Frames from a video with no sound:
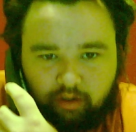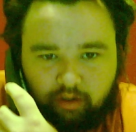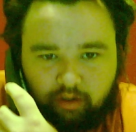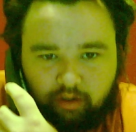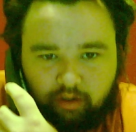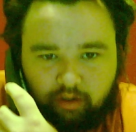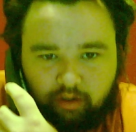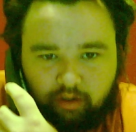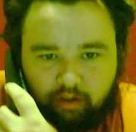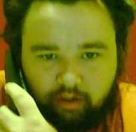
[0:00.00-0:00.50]

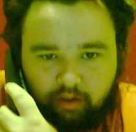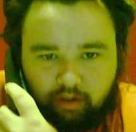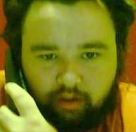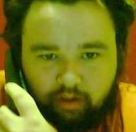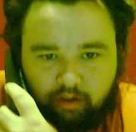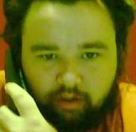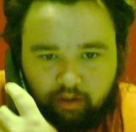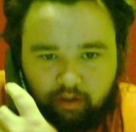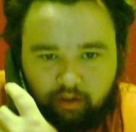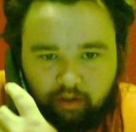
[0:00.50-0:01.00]

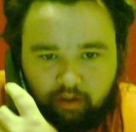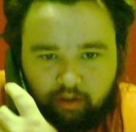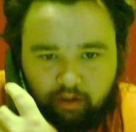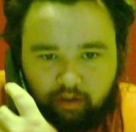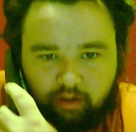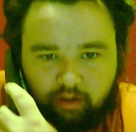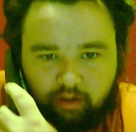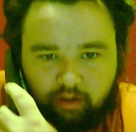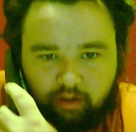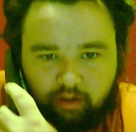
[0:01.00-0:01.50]

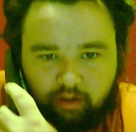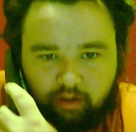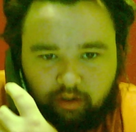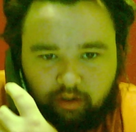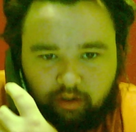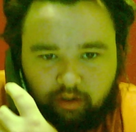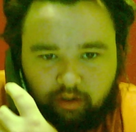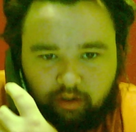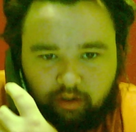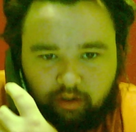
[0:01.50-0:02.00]

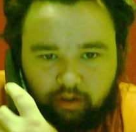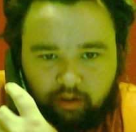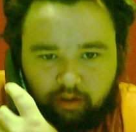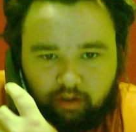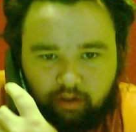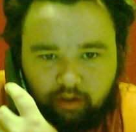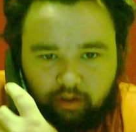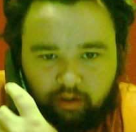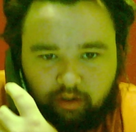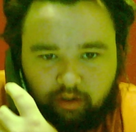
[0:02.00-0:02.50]

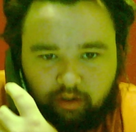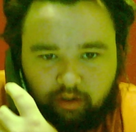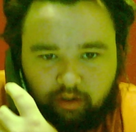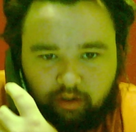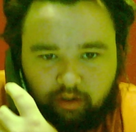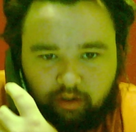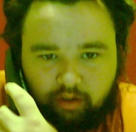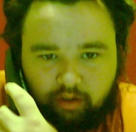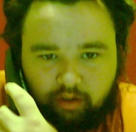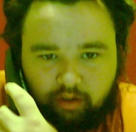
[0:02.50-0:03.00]

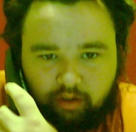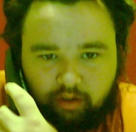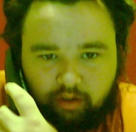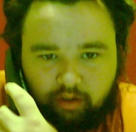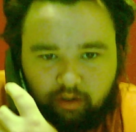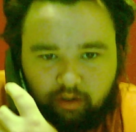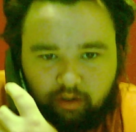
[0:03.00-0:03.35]
The face doesn't move, so there is nothing to read.